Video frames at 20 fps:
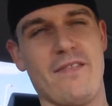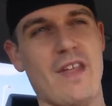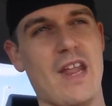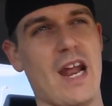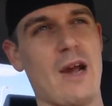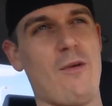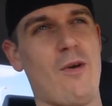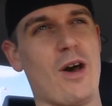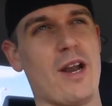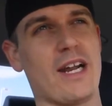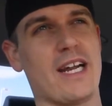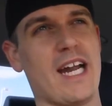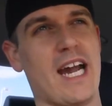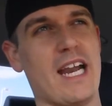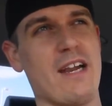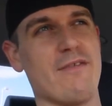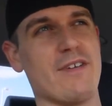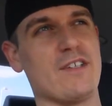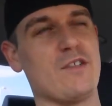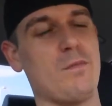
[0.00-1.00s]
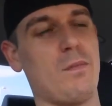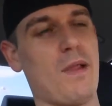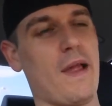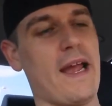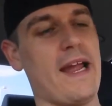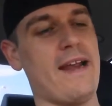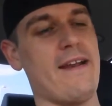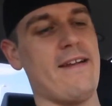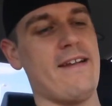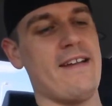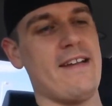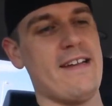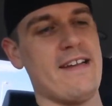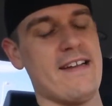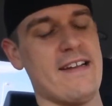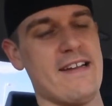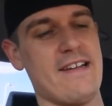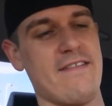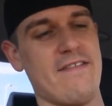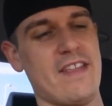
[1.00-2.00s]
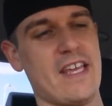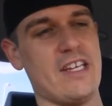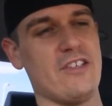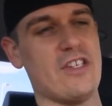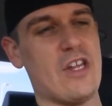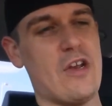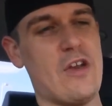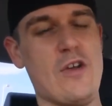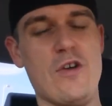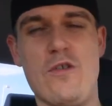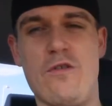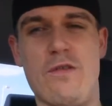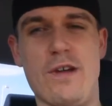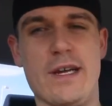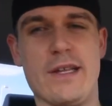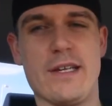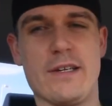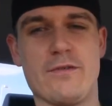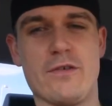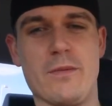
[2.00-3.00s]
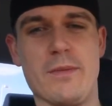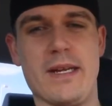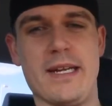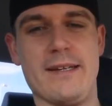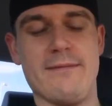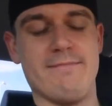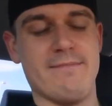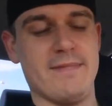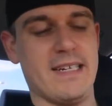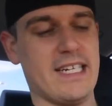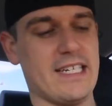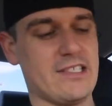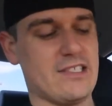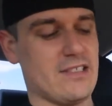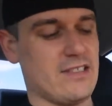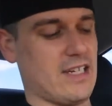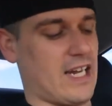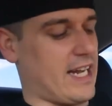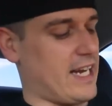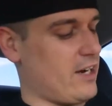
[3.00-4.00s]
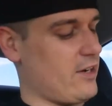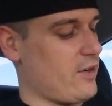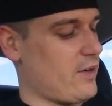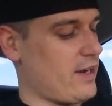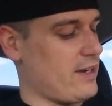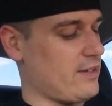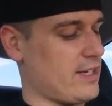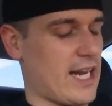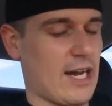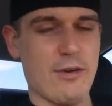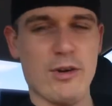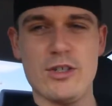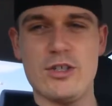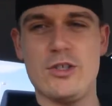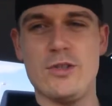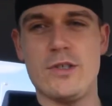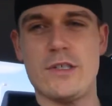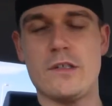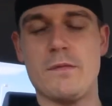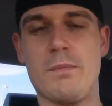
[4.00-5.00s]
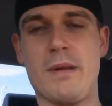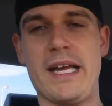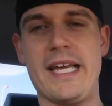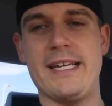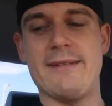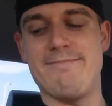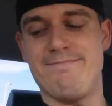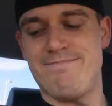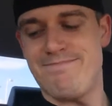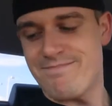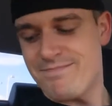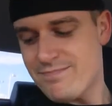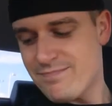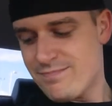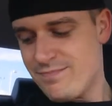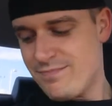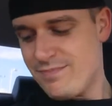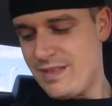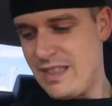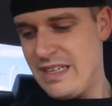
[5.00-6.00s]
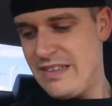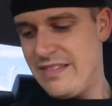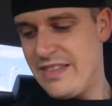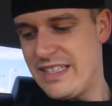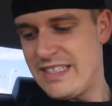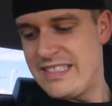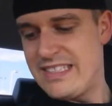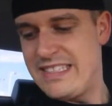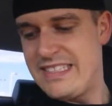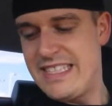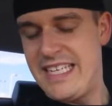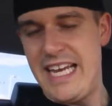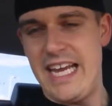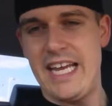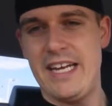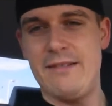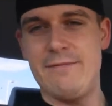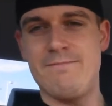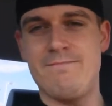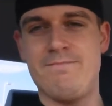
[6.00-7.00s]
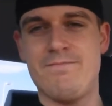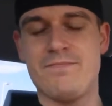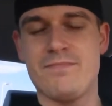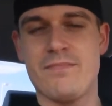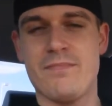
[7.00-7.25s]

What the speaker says: that I want to kind of explain that is a new feeling for me, and I don't know how else to explain it. The skin,